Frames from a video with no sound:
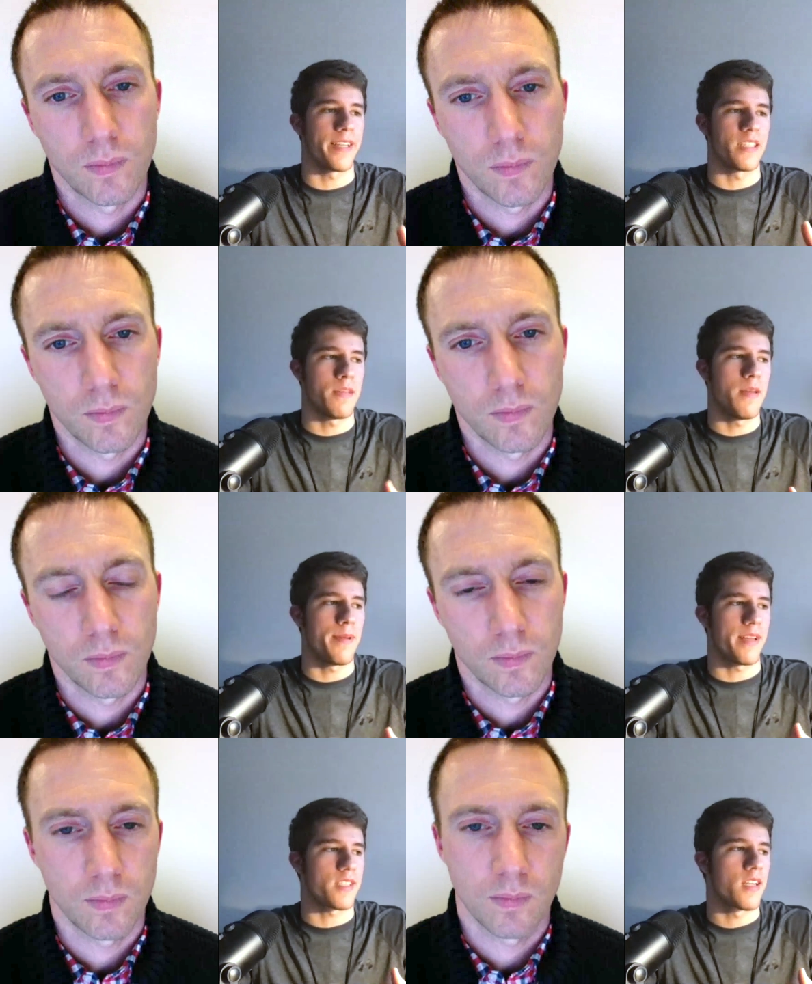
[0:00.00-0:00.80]
Speaker 1: big to
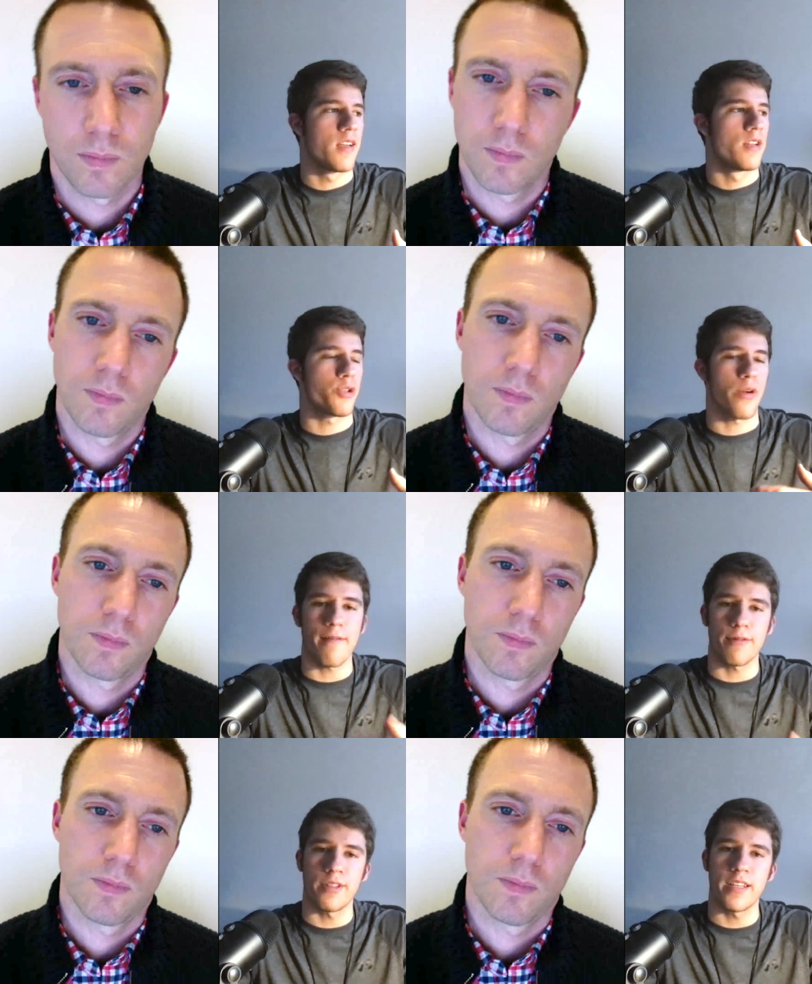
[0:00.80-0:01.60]
me because
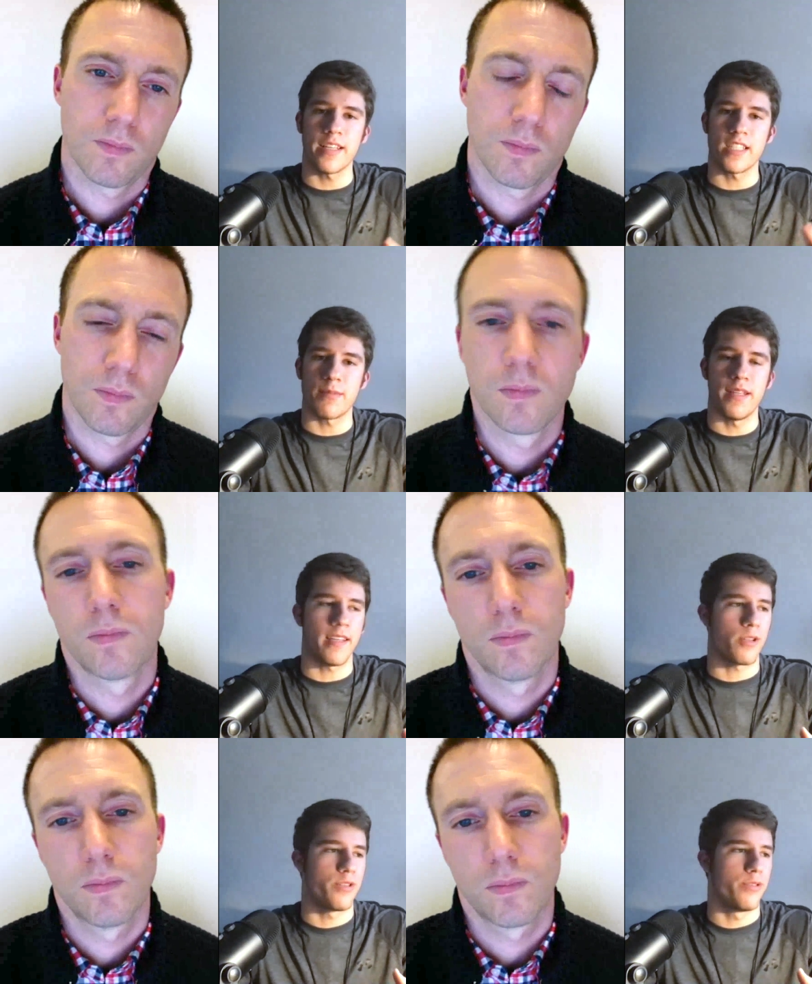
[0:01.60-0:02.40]
traveling and
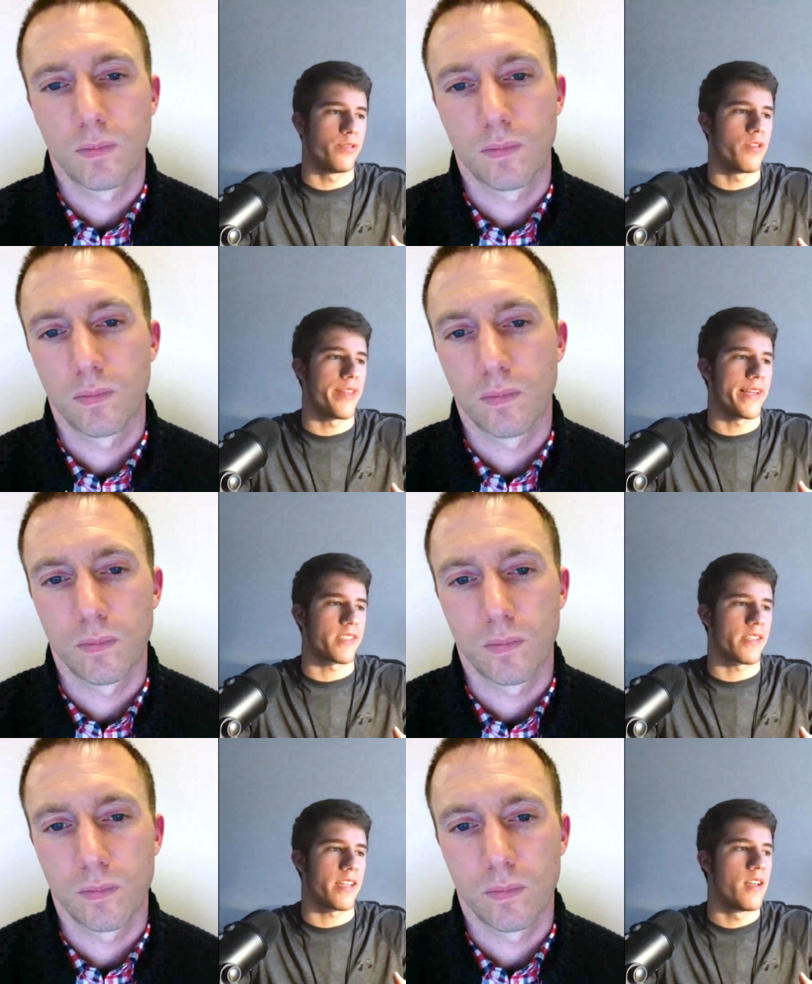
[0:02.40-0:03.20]
speaking are two of the
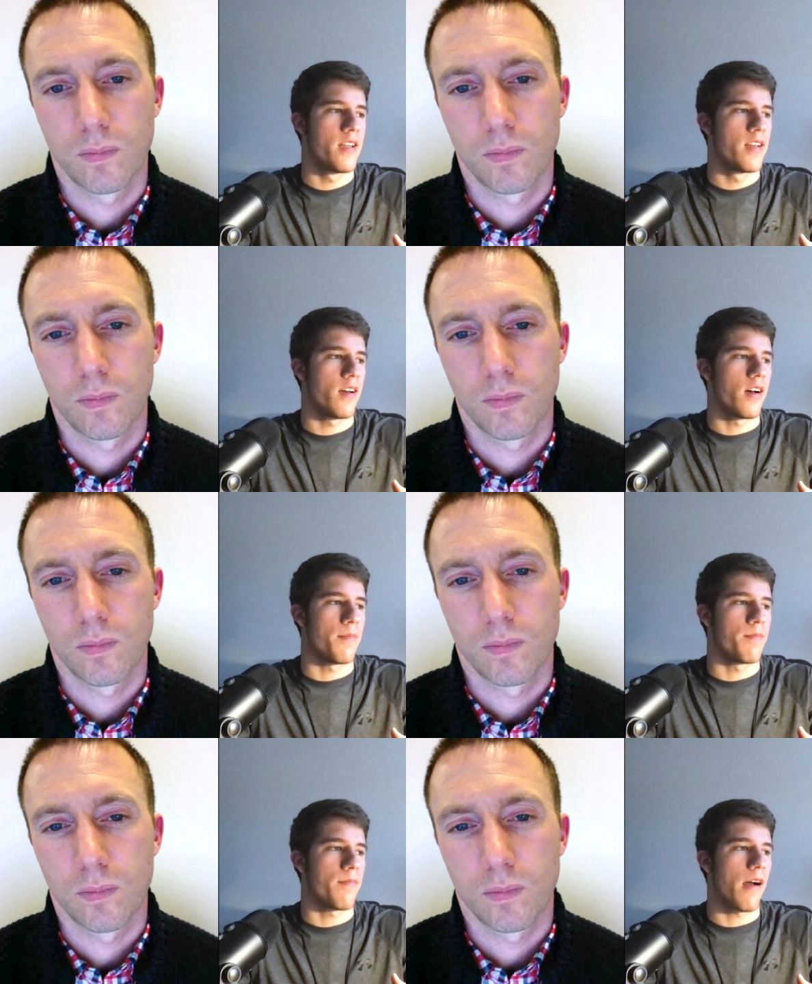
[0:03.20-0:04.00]
things that
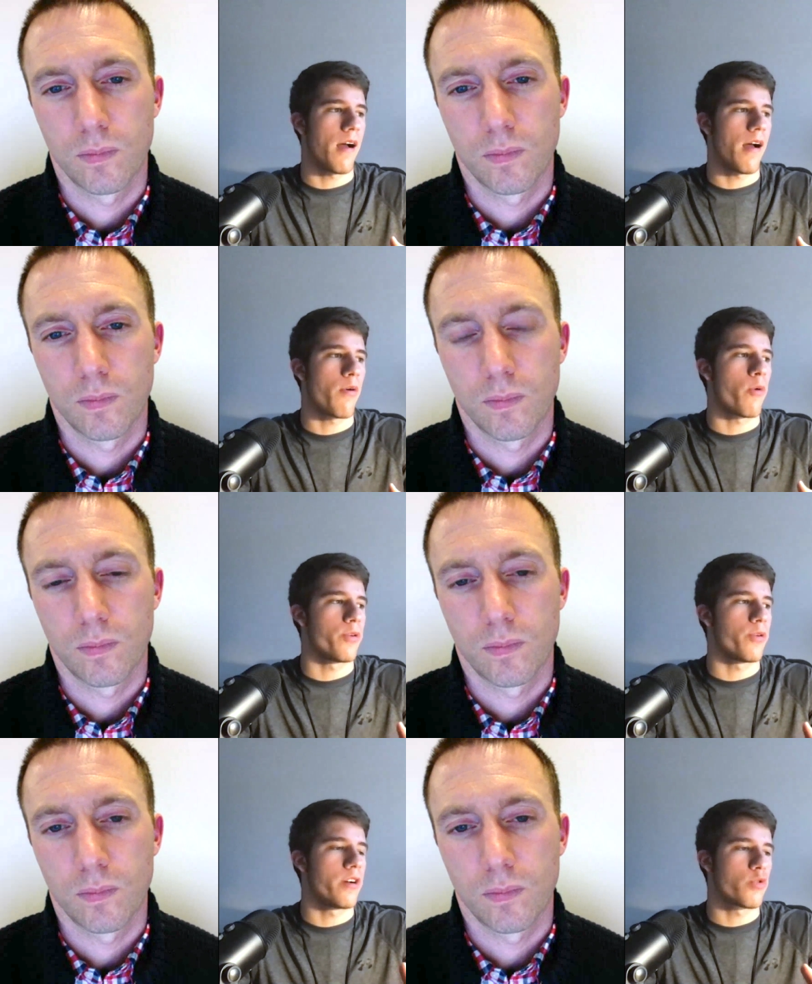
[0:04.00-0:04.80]
um, I, I
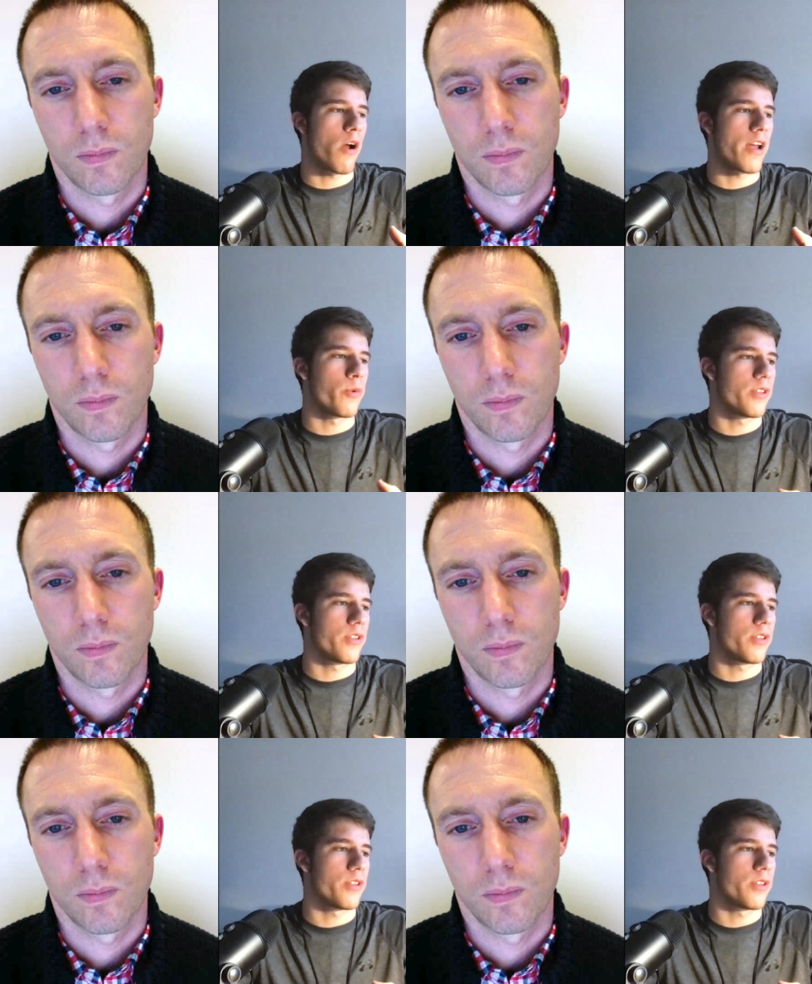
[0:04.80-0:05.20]
want to intertwine